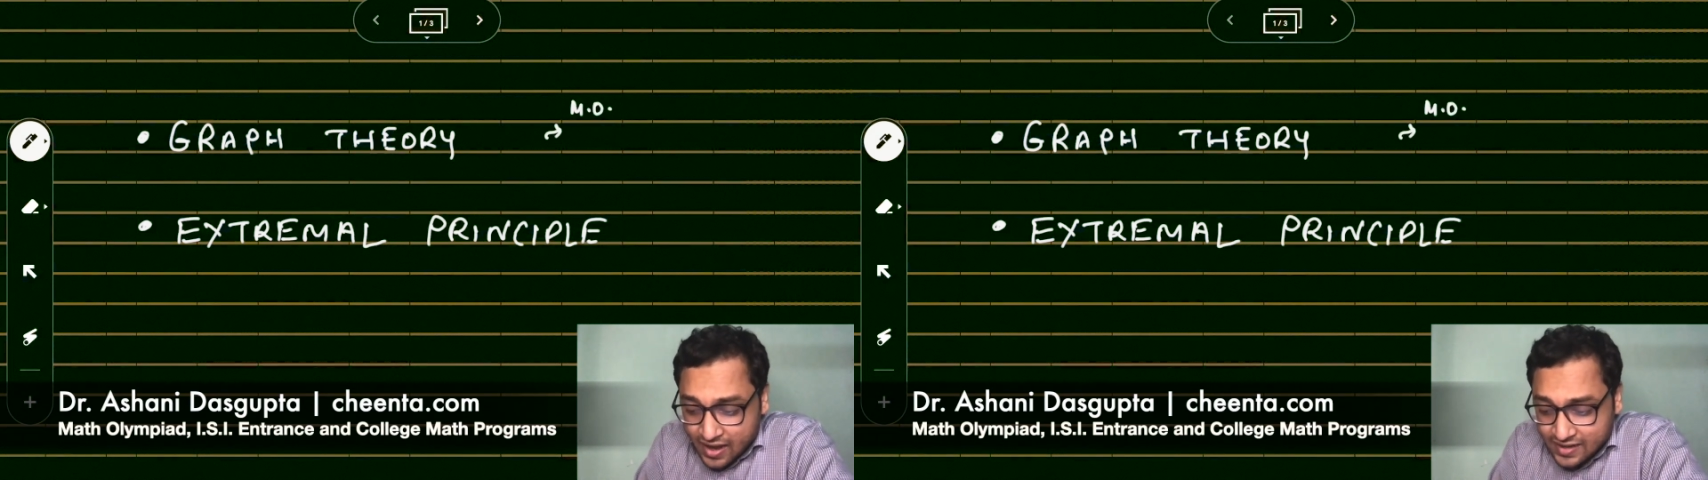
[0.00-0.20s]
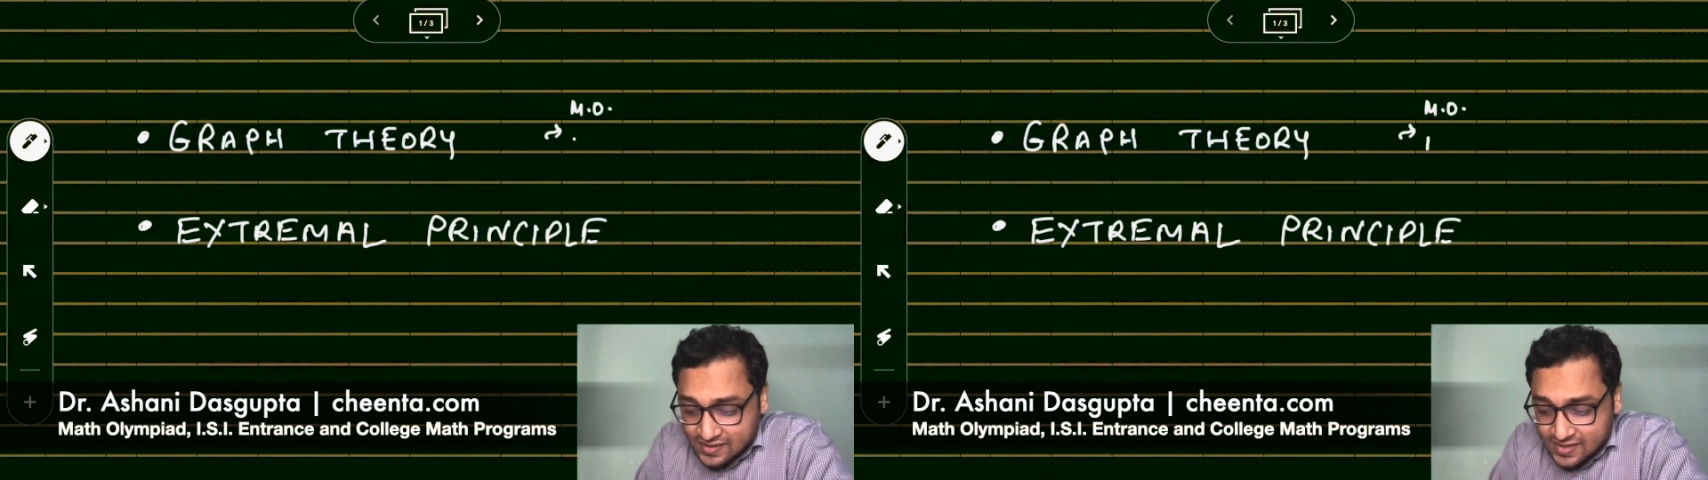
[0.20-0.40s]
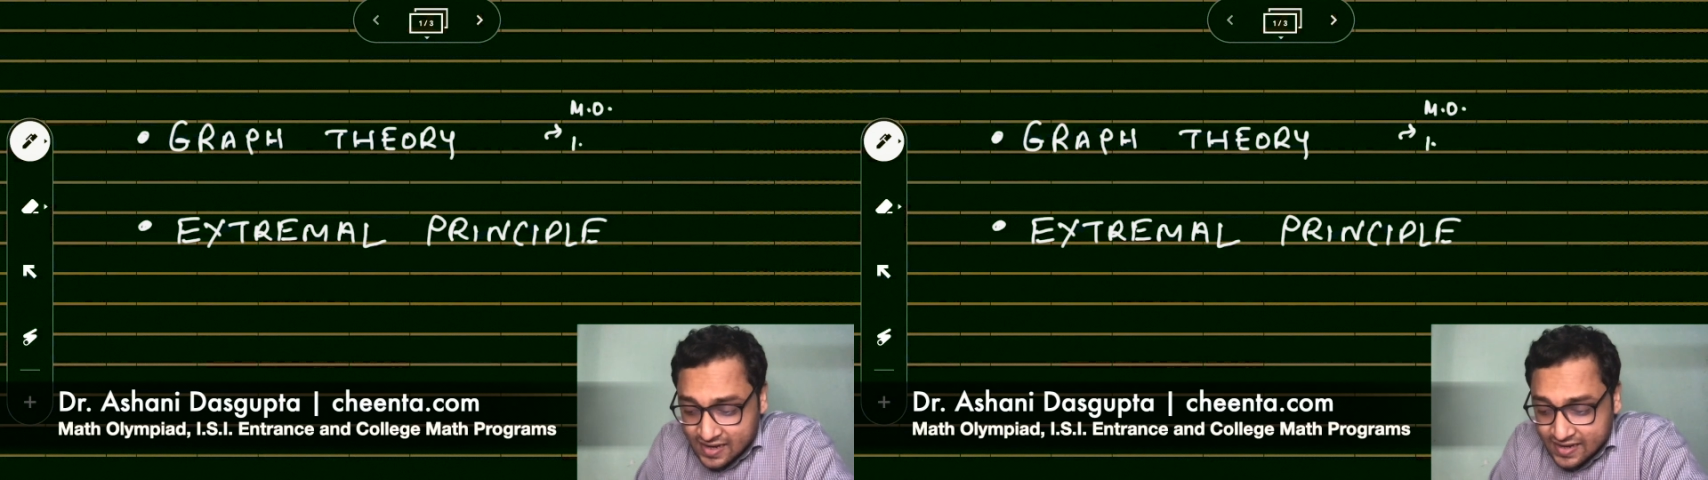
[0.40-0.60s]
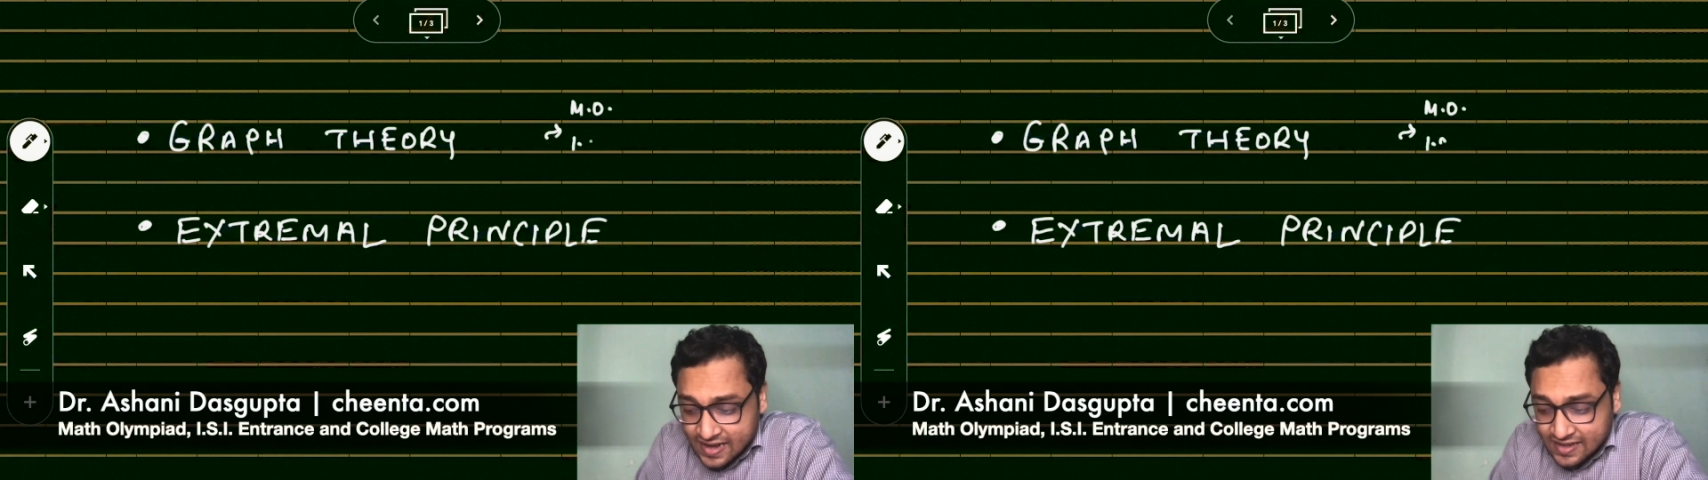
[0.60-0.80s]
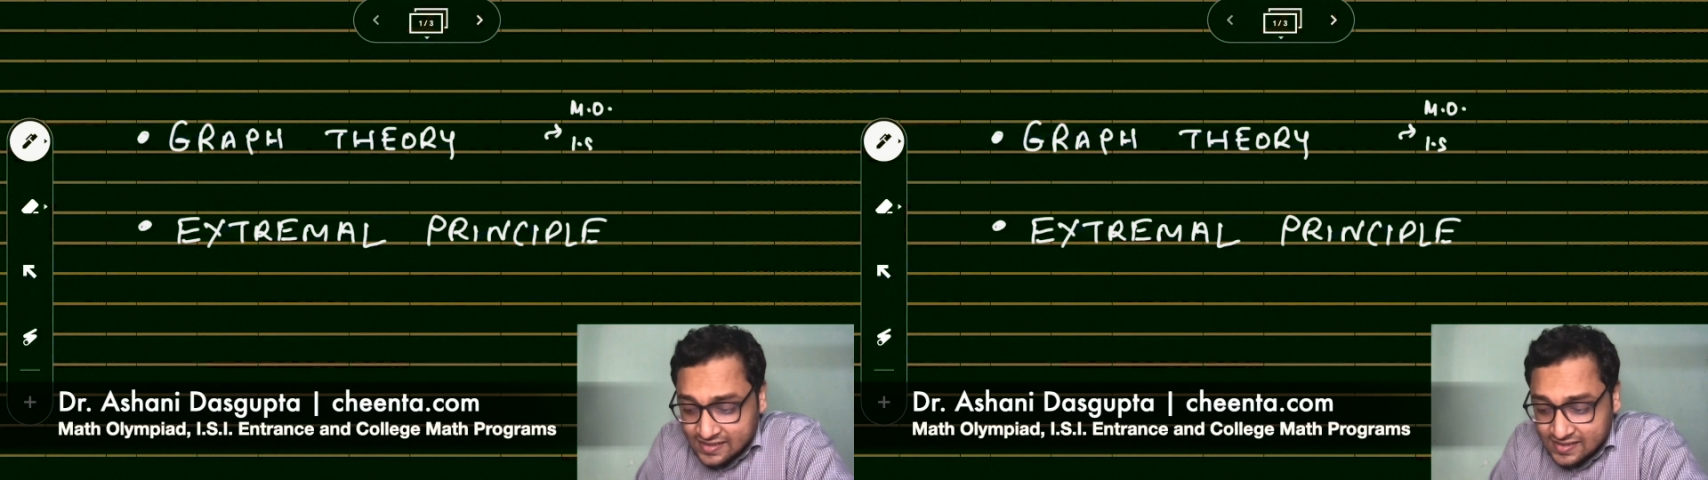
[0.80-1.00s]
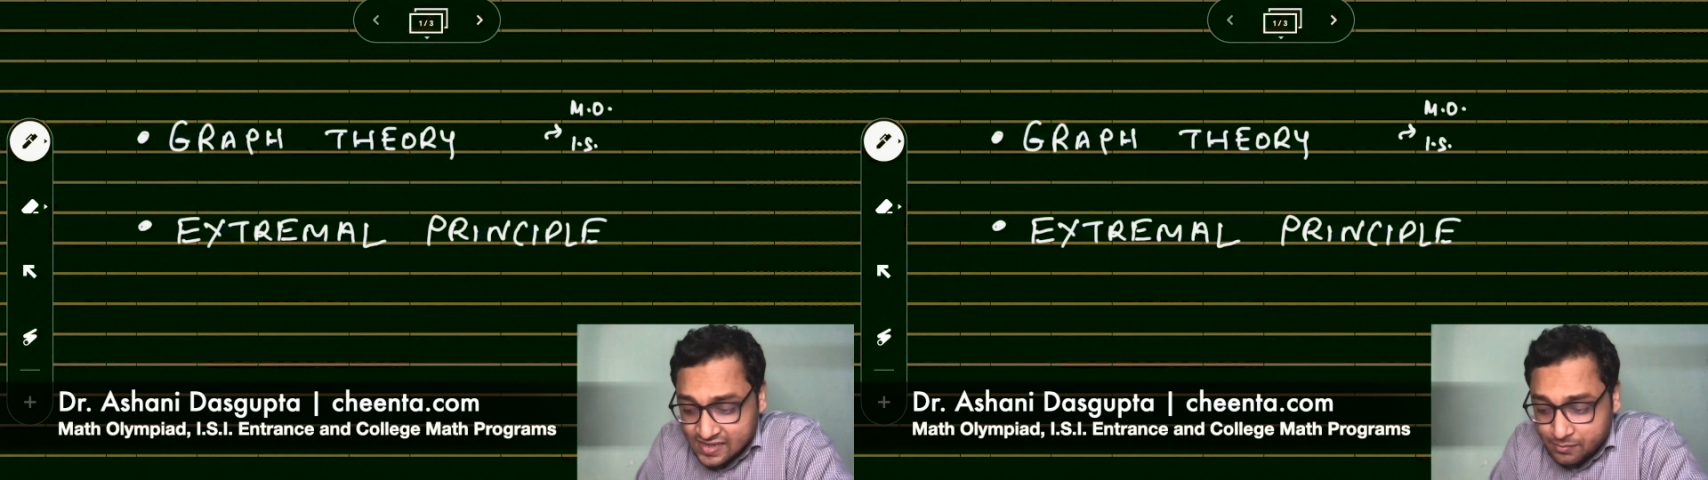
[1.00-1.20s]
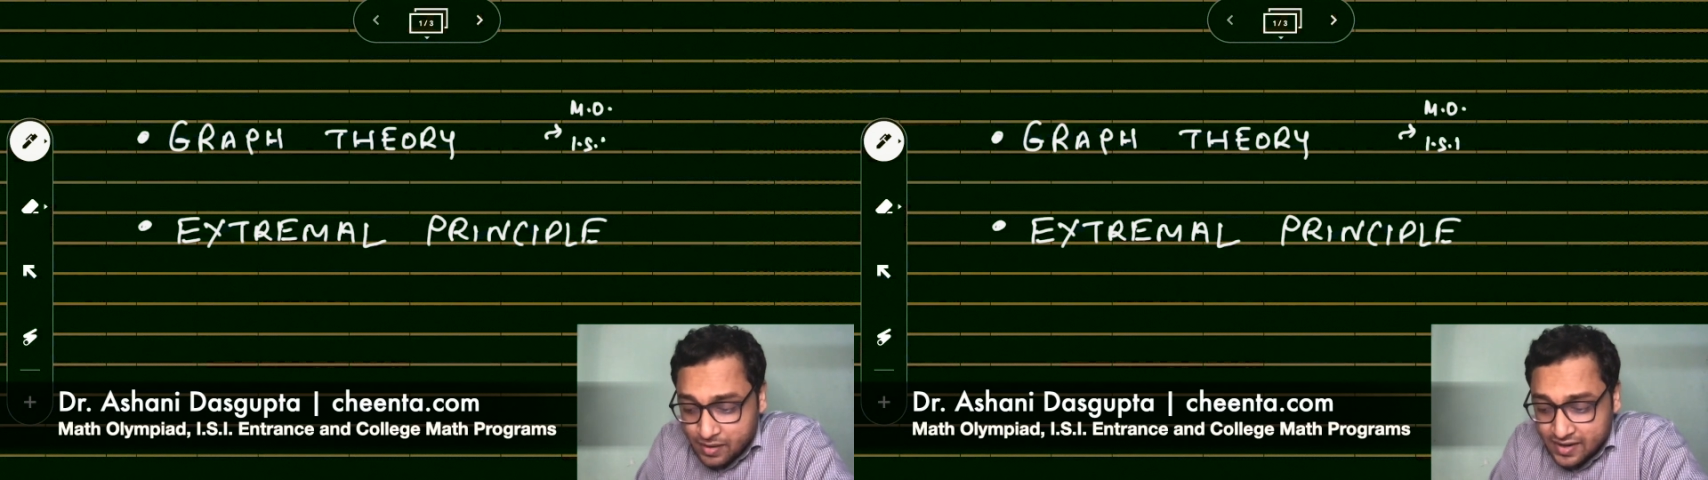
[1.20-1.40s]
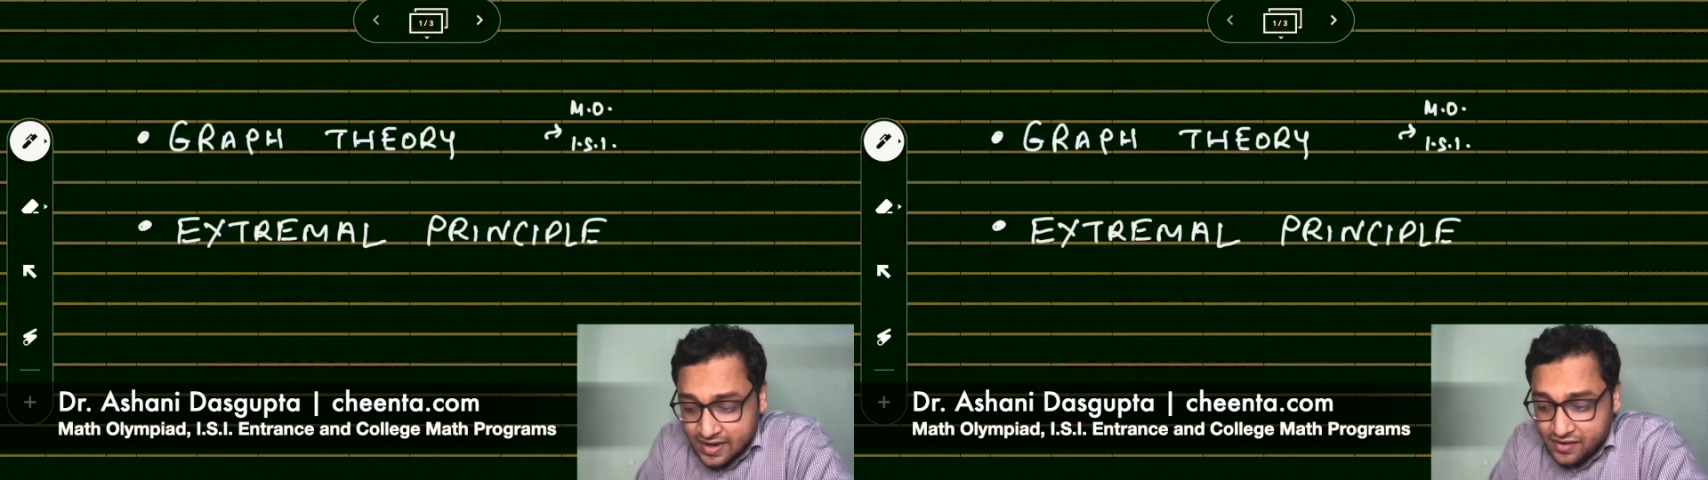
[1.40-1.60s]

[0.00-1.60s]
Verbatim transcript: ISI and CMI